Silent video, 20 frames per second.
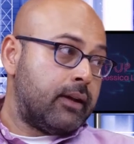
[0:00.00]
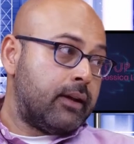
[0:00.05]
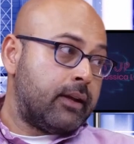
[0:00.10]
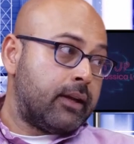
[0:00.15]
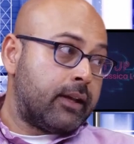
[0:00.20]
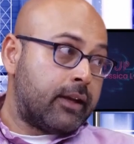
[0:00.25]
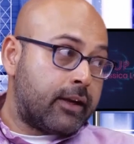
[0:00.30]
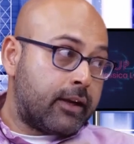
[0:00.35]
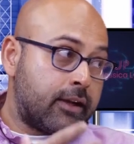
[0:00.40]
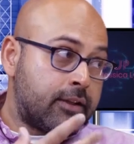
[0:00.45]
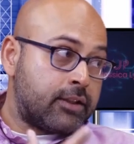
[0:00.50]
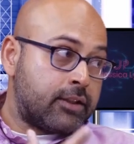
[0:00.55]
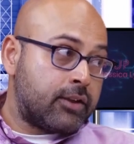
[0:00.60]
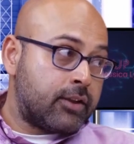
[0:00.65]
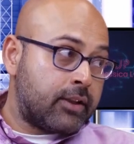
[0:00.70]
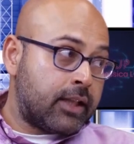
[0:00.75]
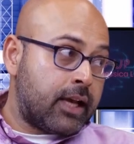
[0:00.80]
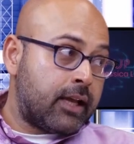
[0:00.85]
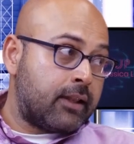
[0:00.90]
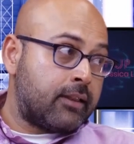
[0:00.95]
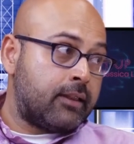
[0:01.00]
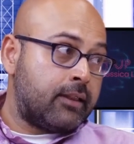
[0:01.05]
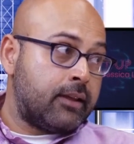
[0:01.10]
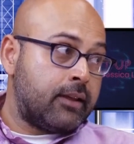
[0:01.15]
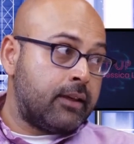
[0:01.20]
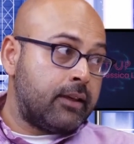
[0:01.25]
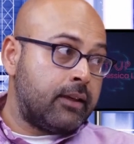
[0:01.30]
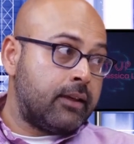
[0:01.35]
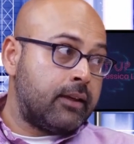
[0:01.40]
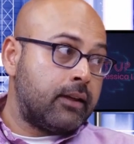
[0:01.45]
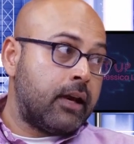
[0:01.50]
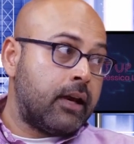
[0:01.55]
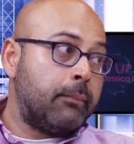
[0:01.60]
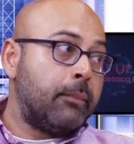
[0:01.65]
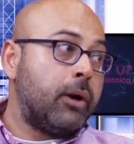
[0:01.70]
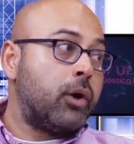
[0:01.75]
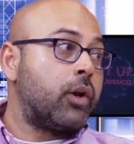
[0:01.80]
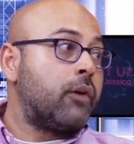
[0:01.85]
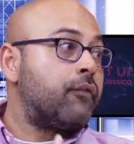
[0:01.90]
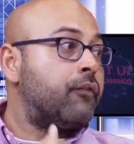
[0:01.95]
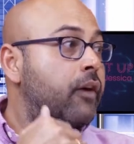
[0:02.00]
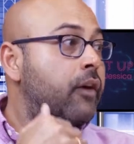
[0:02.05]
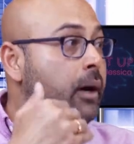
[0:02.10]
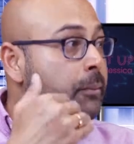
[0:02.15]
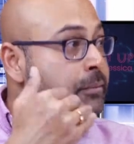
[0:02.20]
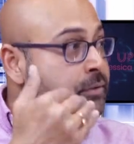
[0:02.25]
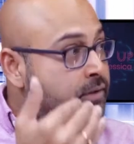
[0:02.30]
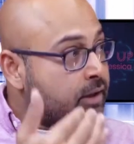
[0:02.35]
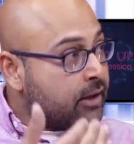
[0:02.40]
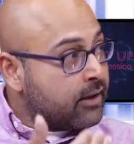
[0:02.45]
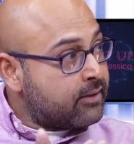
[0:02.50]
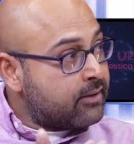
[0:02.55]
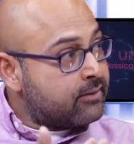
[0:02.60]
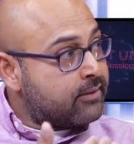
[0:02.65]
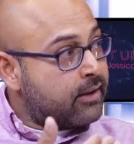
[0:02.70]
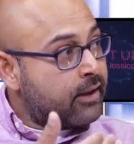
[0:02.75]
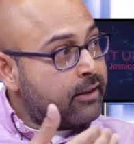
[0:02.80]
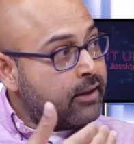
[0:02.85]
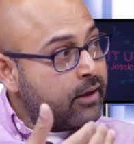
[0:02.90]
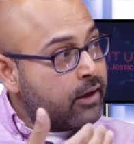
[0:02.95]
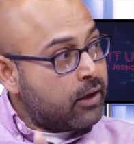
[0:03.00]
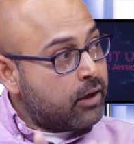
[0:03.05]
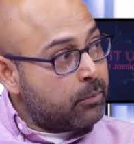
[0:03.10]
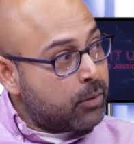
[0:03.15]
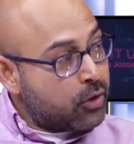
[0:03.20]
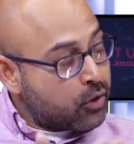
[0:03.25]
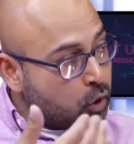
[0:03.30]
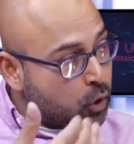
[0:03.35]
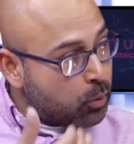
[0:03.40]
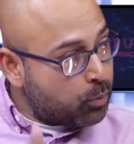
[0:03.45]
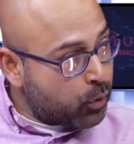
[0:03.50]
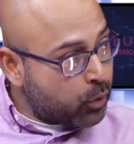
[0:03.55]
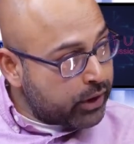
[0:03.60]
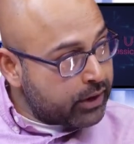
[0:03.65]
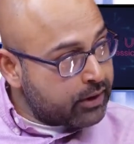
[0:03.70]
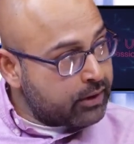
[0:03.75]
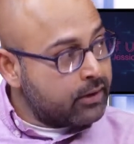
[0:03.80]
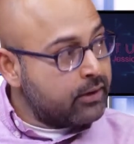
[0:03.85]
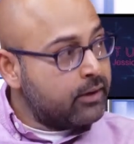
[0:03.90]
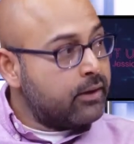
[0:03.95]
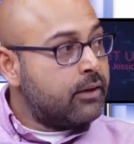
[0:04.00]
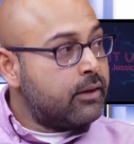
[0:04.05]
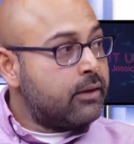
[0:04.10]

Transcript: Uh, in addition to that, the amount of upsells that they're able to go bring